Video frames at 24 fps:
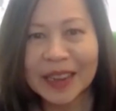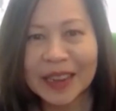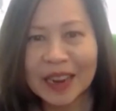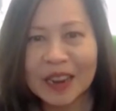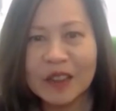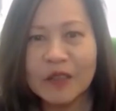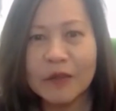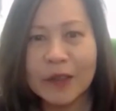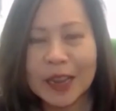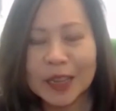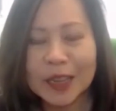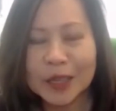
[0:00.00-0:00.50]
They
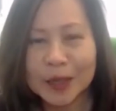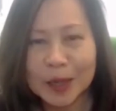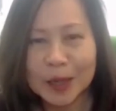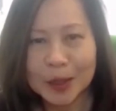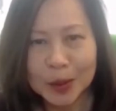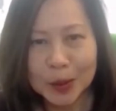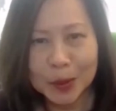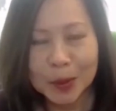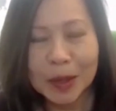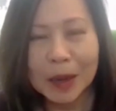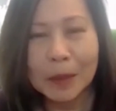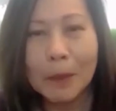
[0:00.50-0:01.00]
invest
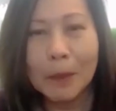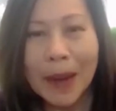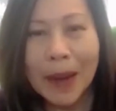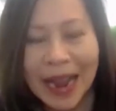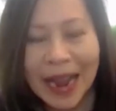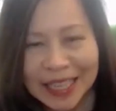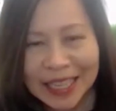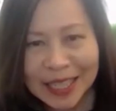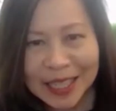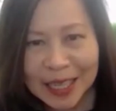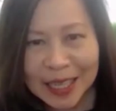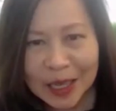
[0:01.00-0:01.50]
into a
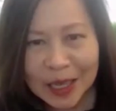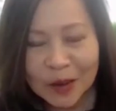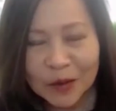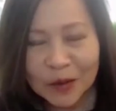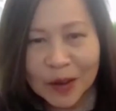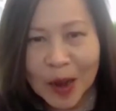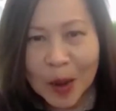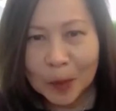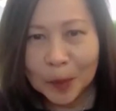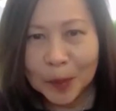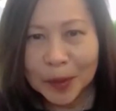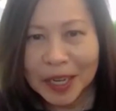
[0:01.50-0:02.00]
basket
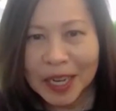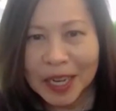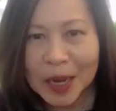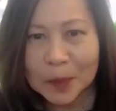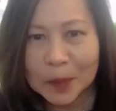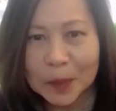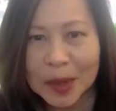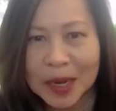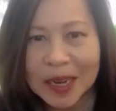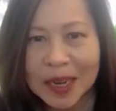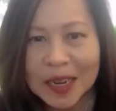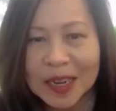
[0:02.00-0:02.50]
of
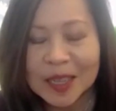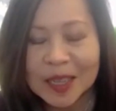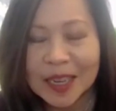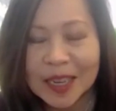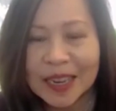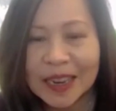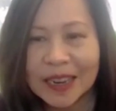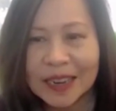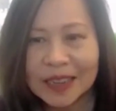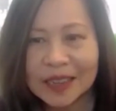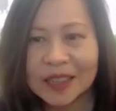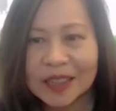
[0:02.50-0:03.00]
company because
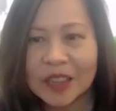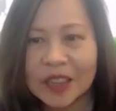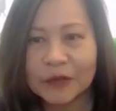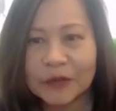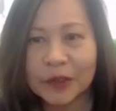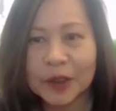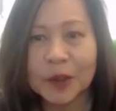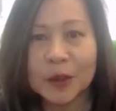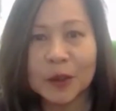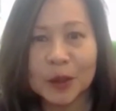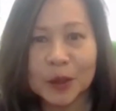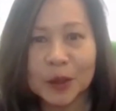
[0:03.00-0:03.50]
it is
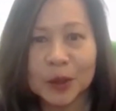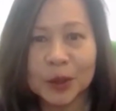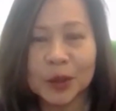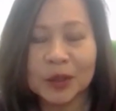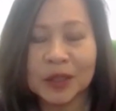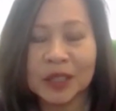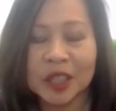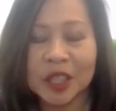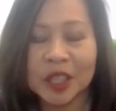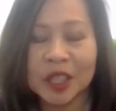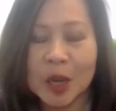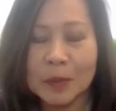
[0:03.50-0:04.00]
difficult
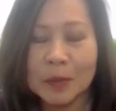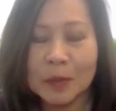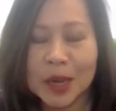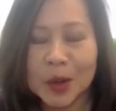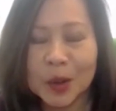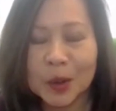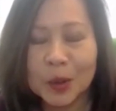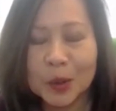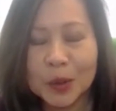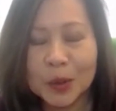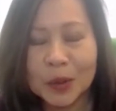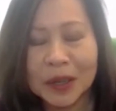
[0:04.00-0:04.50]
to
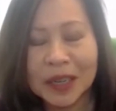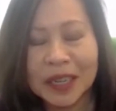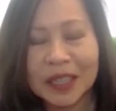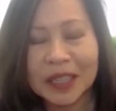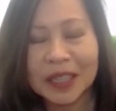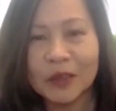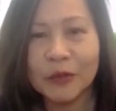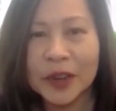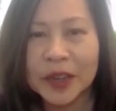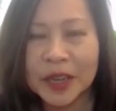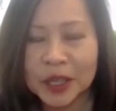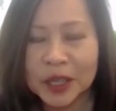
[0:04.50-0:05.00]
determine who are
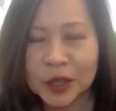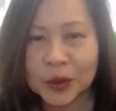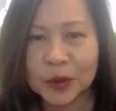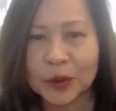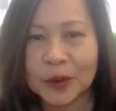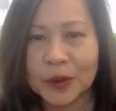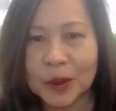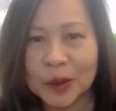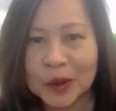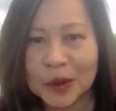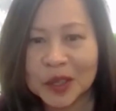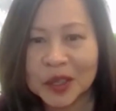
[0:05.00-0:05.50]
the winners
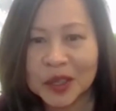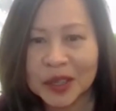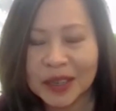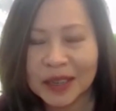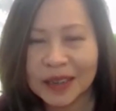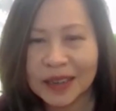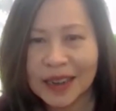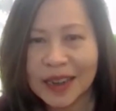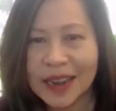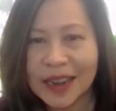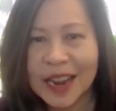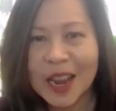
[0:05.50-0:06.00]
or
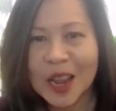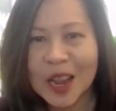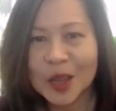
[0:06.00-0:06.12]
loser.